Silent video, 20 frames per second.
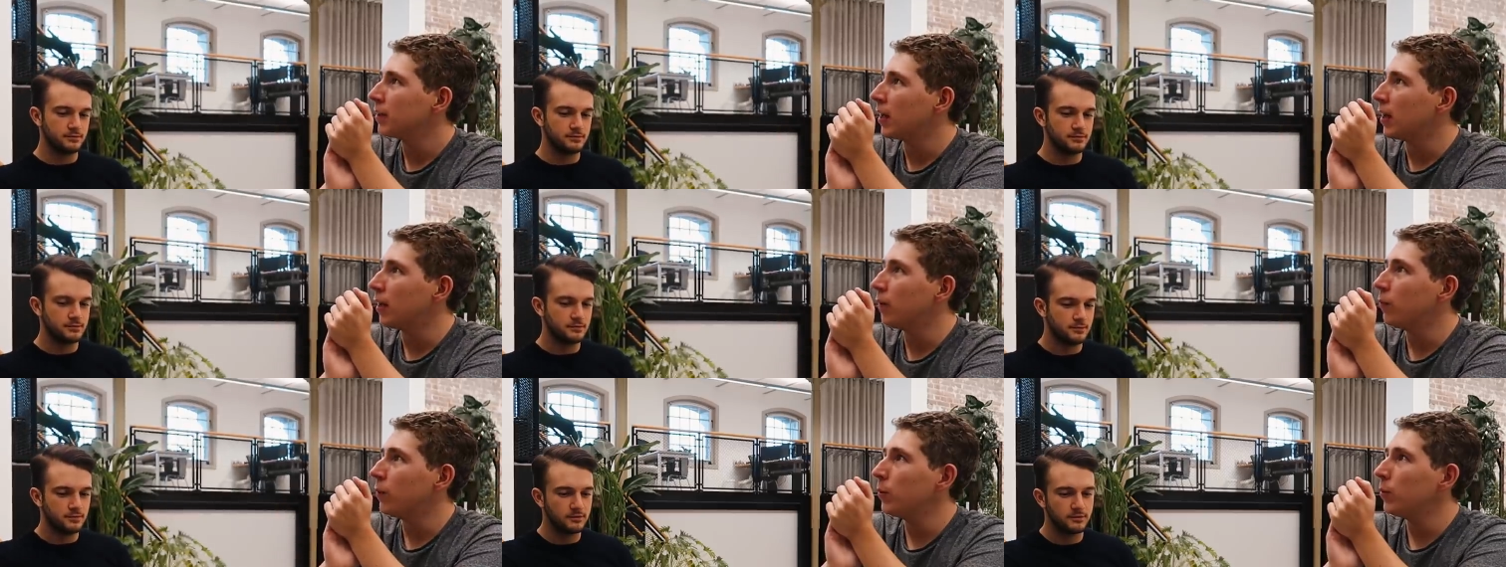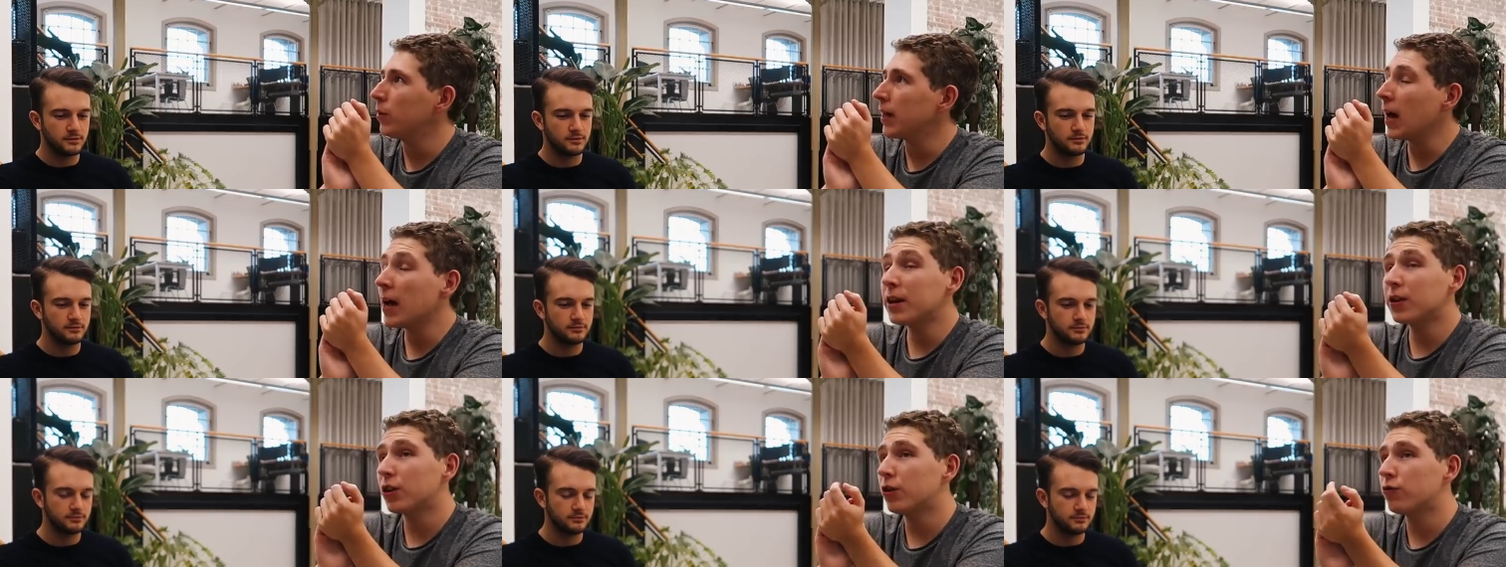Speaker 1: and we were
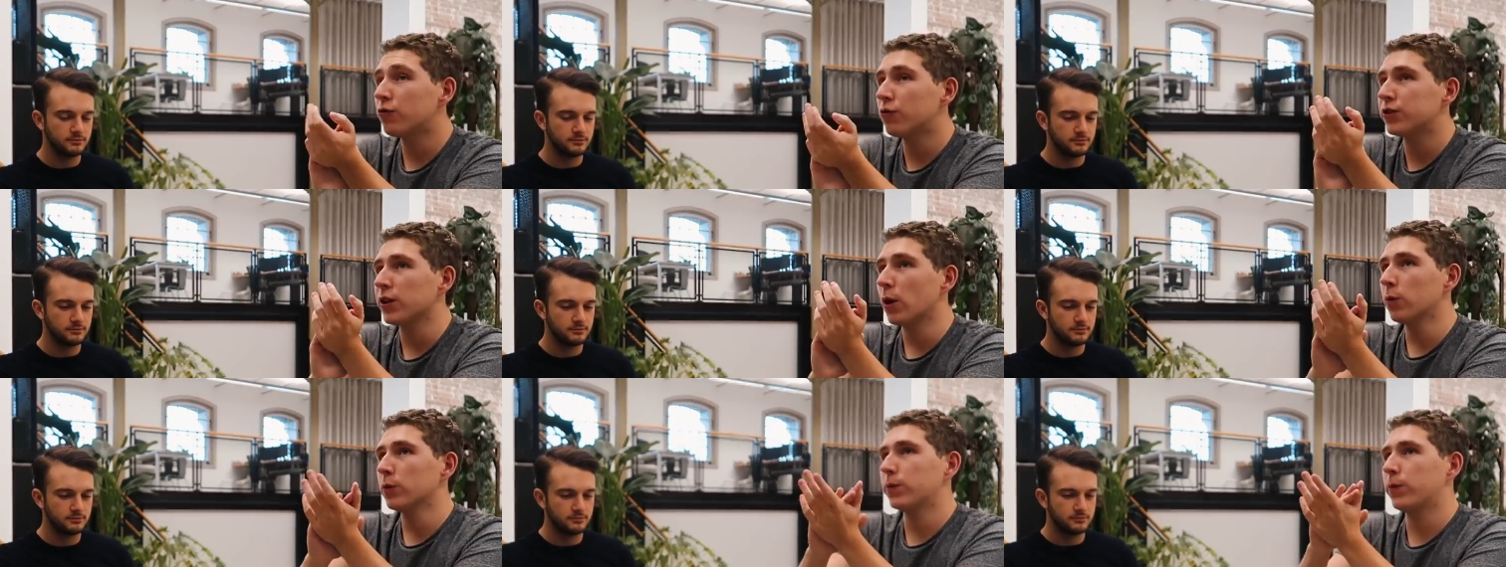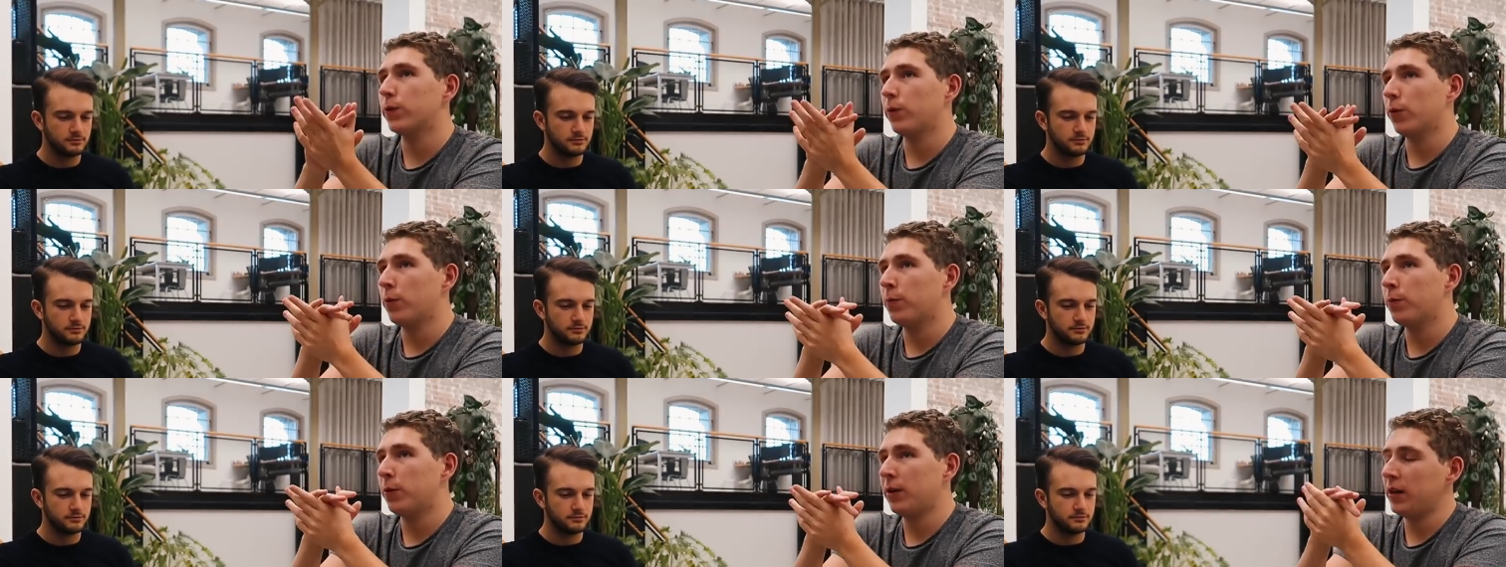getting good results for
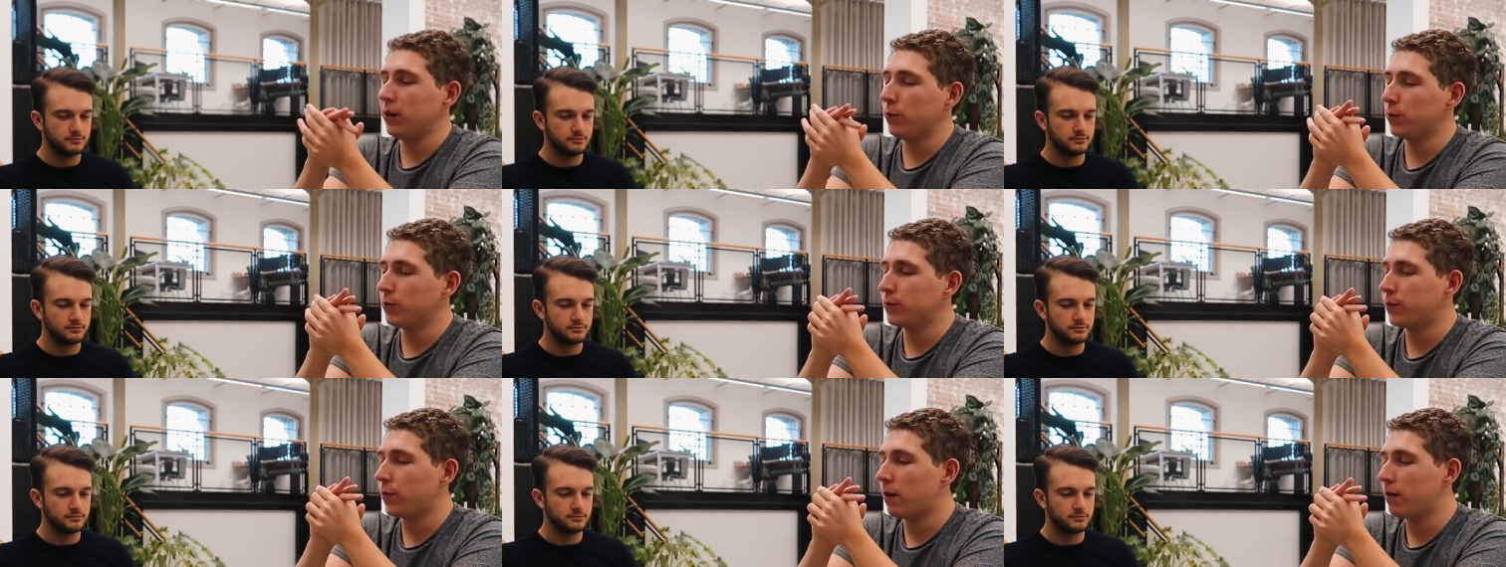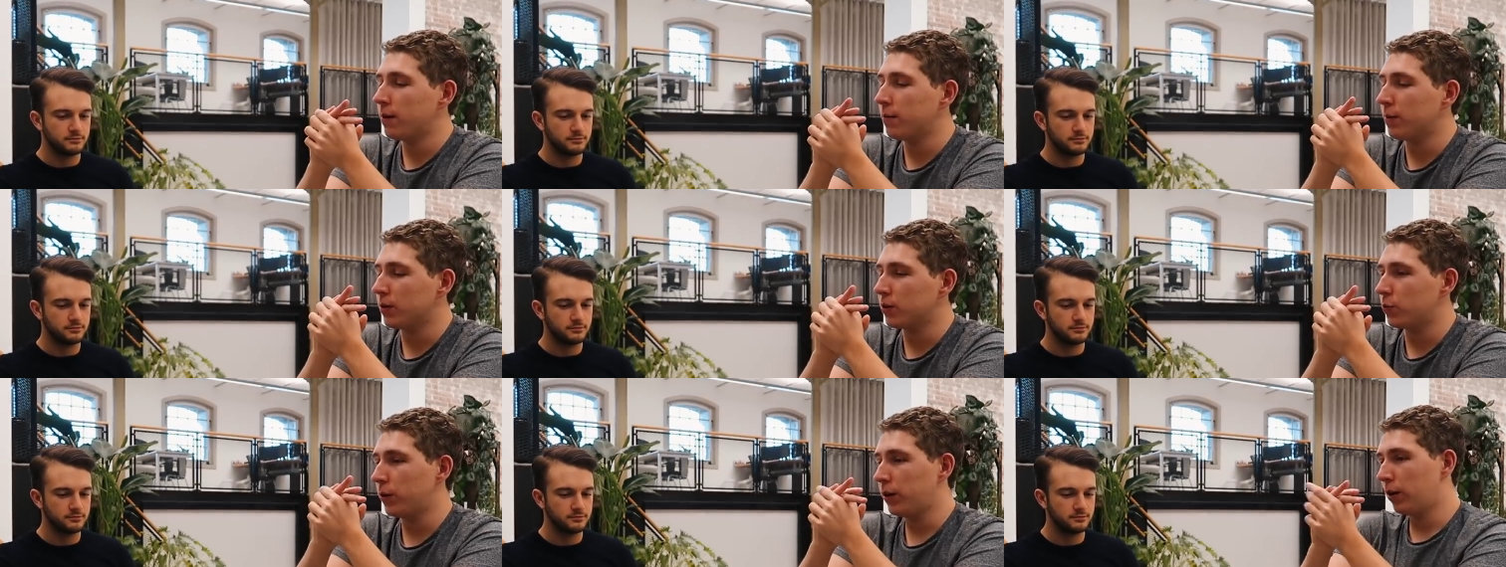them but it was very
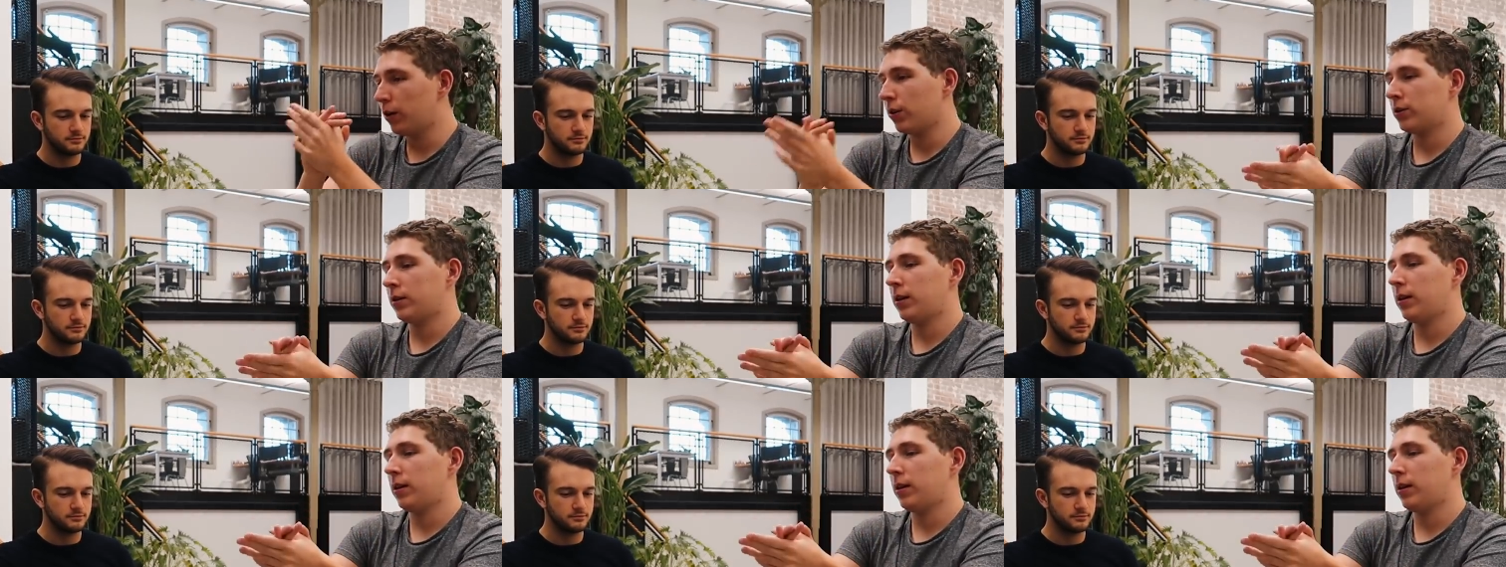much we looked